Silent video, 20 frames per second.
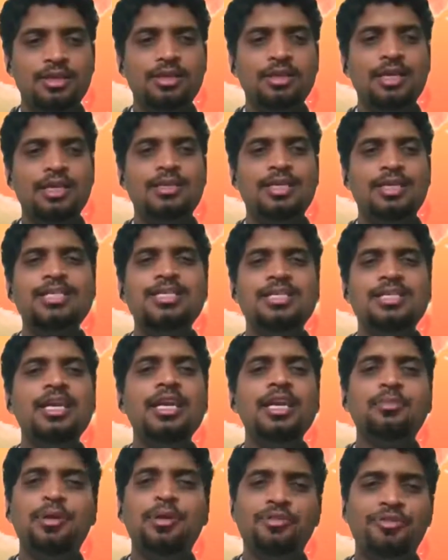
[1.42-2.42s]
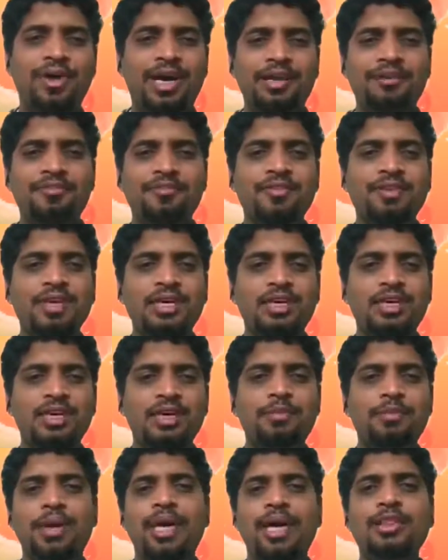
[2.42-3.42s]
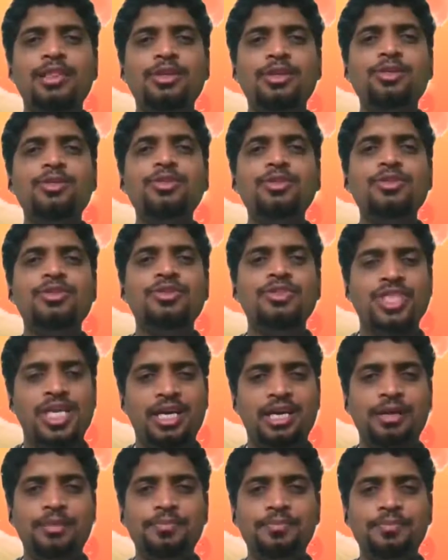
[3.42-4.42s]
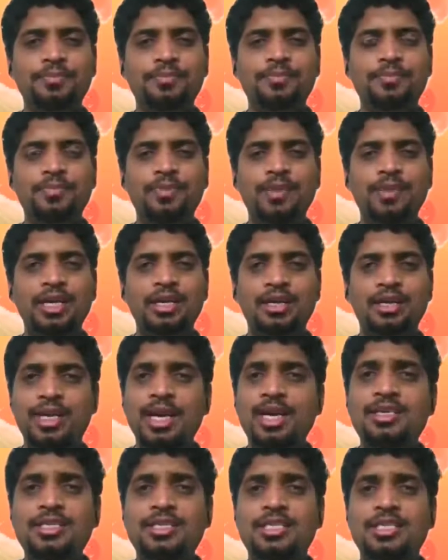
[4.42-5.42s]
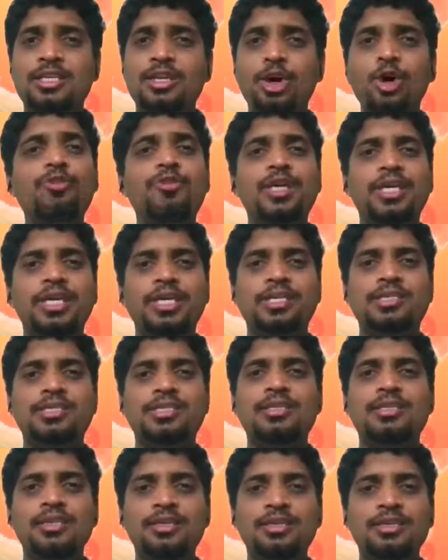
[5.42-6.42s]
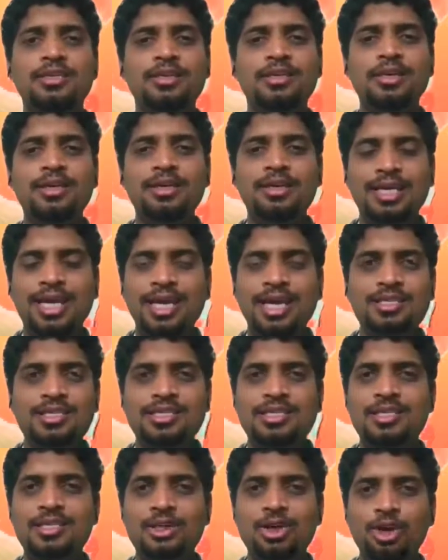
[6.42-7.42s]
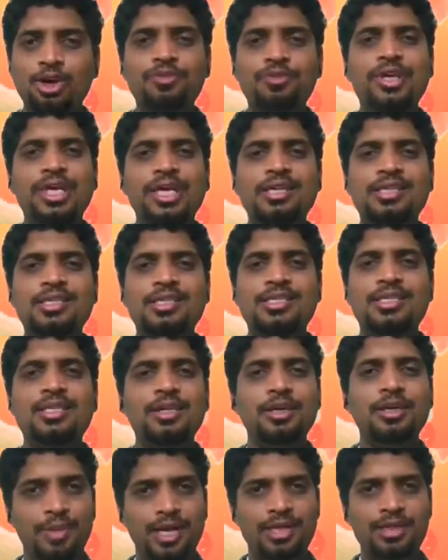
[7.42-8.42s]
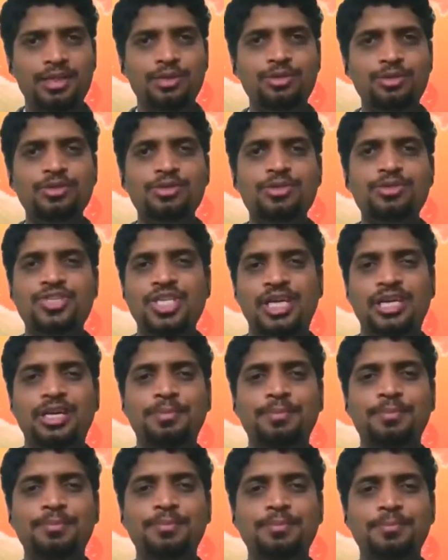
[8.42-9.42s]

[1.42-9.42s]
Contestant number five, Mathew Jacob. Get over it. Get over it, Mathew Jacob.